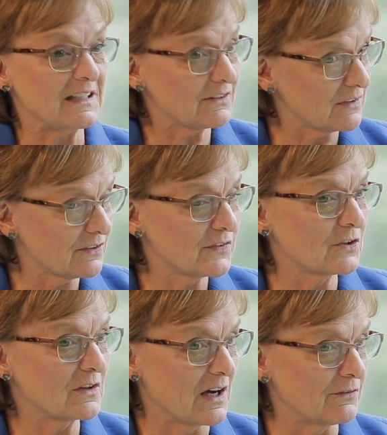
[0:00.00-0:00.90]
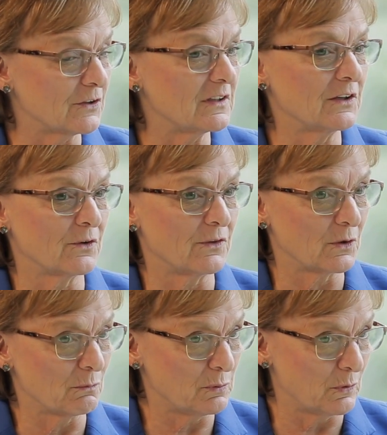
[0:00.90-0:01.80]
even if they're covered under
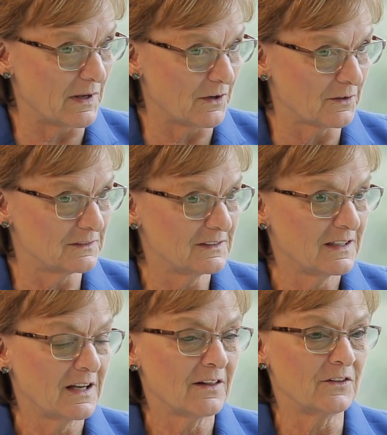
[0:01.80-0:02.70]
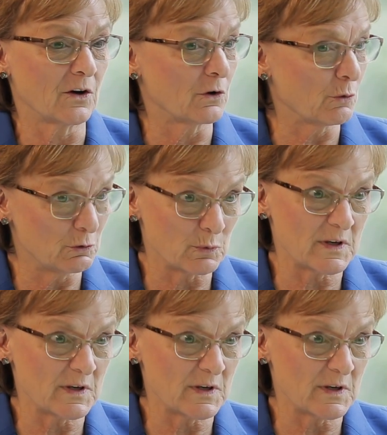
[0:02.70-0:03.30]
their employer. There are good